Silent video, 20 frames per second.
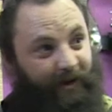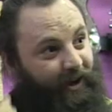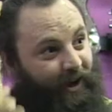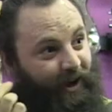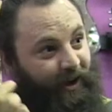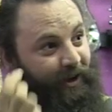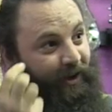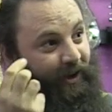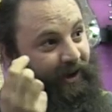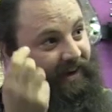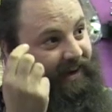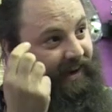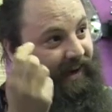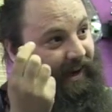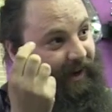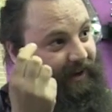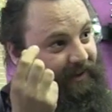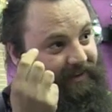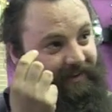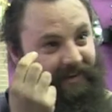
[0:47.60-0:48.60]
are going
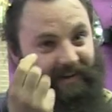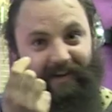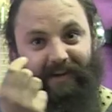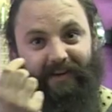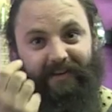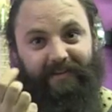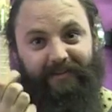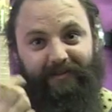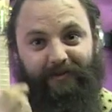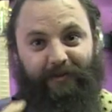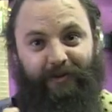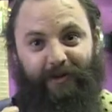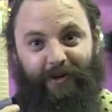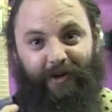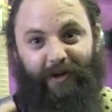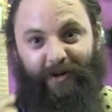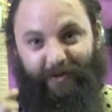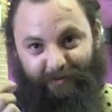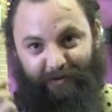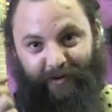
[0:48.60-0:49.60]
loud today. We're
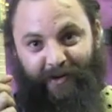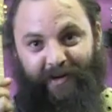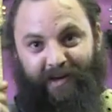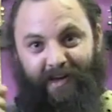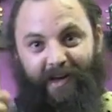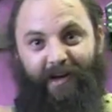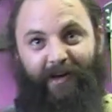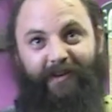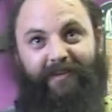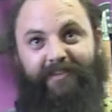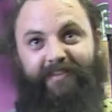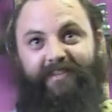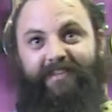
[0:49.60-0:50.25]
going very loud